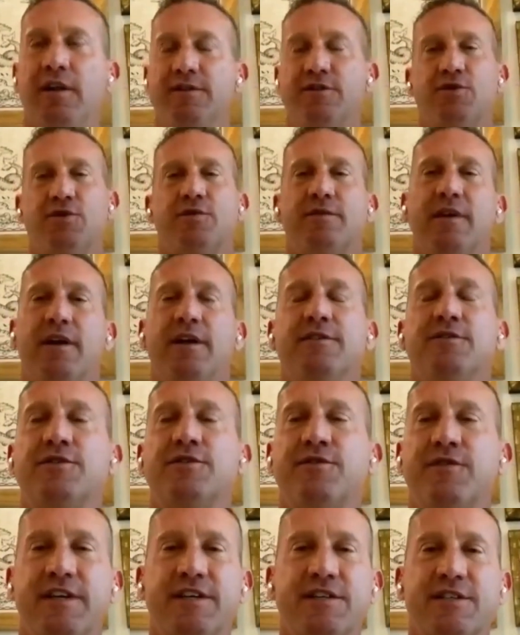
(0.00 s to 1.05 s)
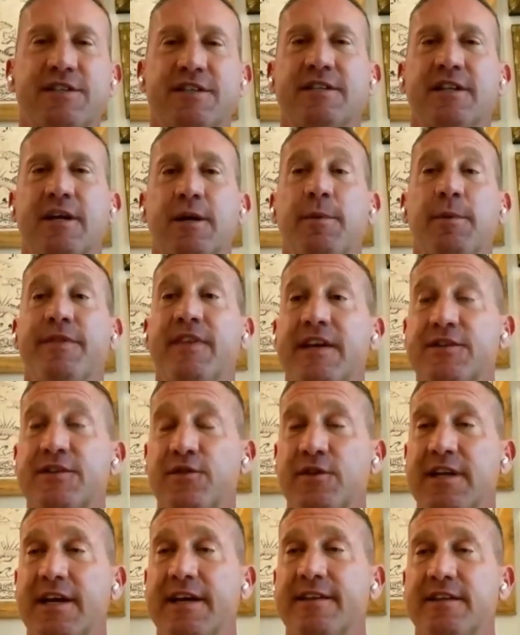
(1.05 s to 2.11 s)
I'll just, I'll just finish this later, but thanks
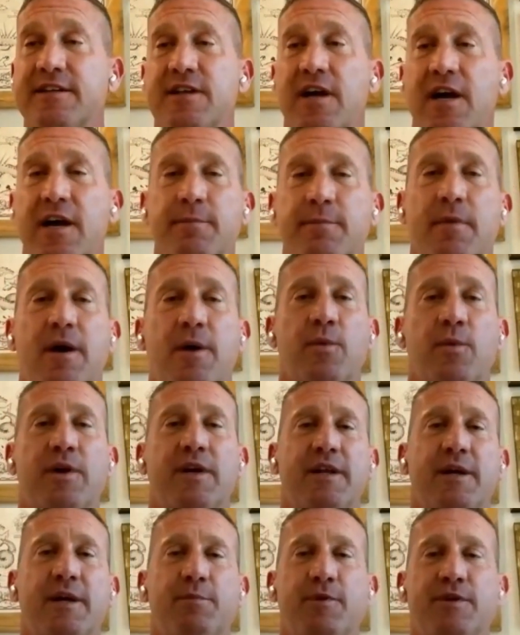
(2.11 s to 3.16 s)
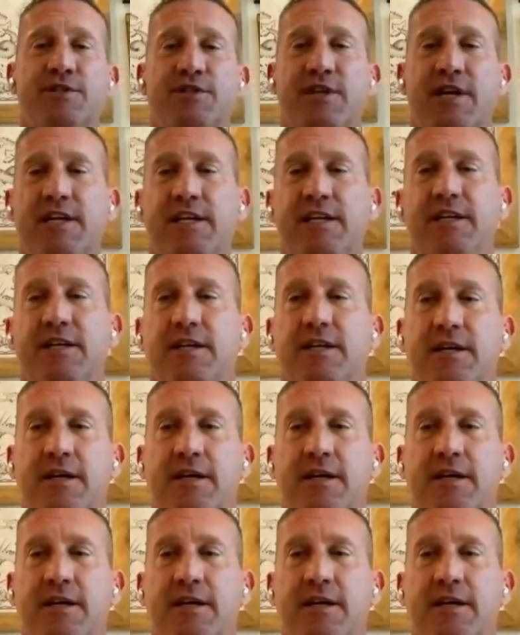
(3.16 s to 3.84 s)
for taking the time. I really appreciate it.